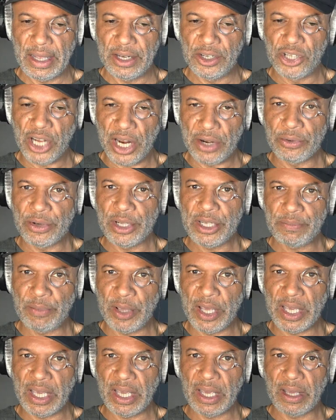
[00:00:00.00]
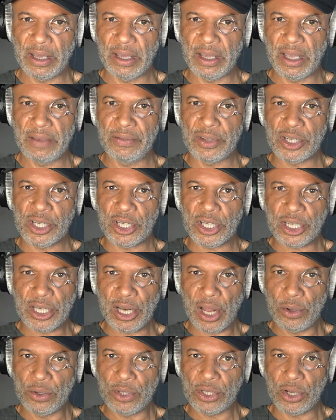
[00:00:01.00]
Generally speaking, if it's a
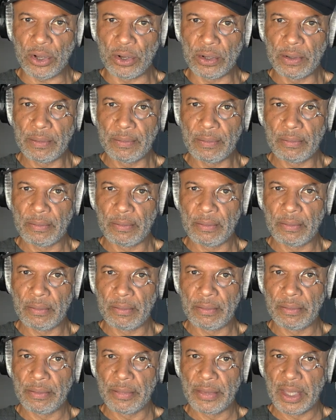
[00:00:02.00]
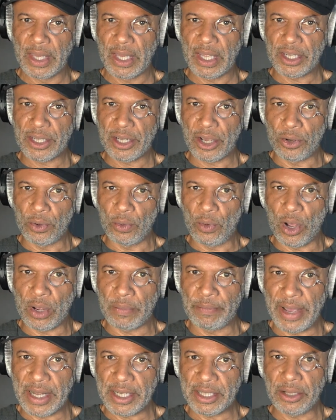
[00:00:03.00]
slow song, it's going to
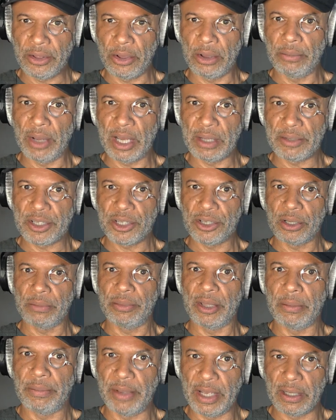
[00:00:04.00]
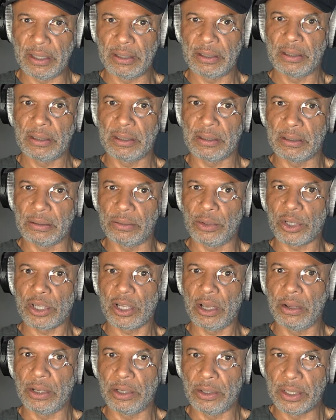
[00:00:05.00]
work better, though it might still be a bit, what's
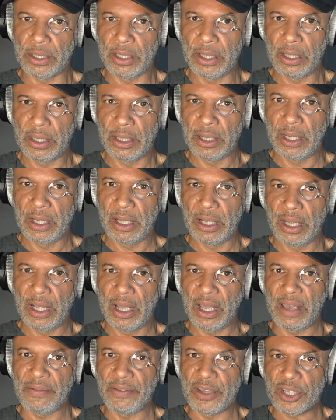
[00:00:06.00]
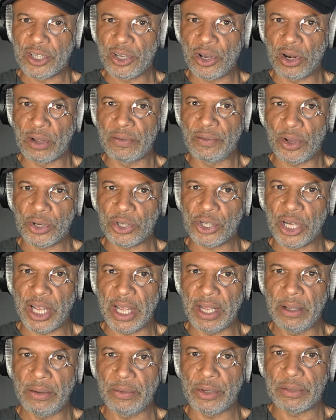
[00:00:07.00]
going on. If it's con
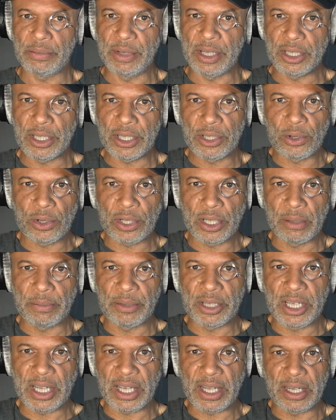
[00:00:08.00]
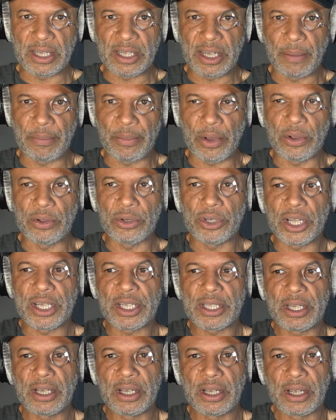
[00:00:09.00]
voce, which means it's not in a particular tempo, you
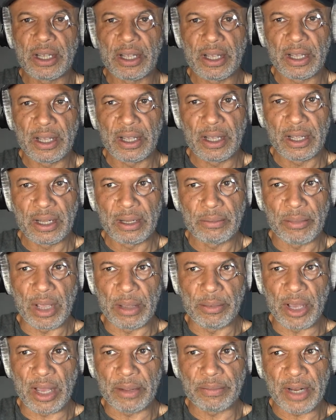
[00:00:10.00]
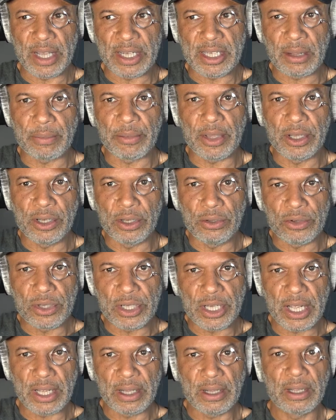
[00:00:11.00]
just, maybe I play something and you
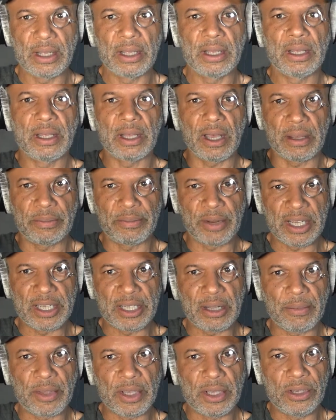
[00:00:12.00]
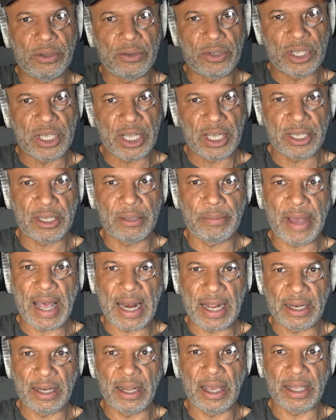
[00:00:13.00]
sing, I play something and you sing as a
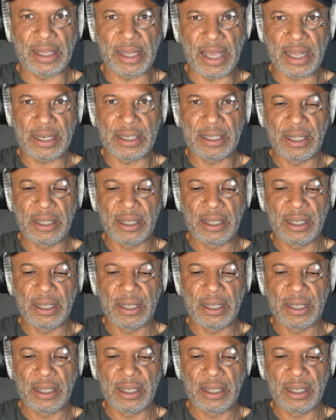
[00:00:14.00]
ballad like that,